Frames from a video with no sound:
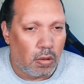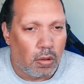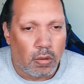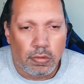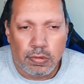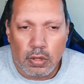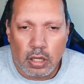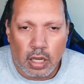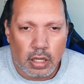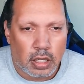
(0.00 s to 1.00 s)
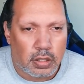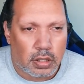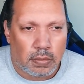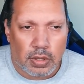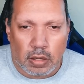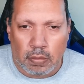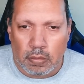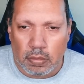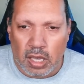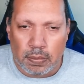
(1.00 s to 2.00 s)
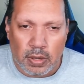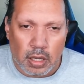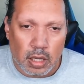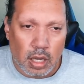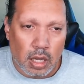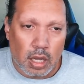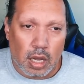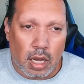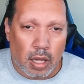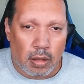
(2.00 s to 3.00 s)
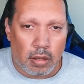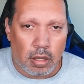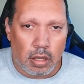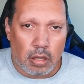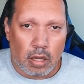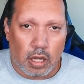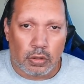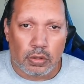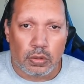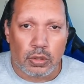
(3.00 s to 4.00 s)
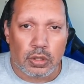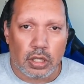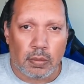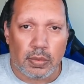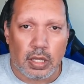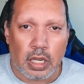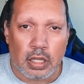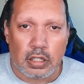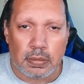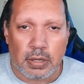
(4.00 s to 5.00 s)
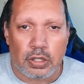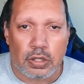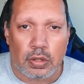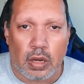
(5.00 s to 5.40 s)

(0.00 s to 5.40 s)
Hopefully, I get something. Maybe I'll I'll do something special.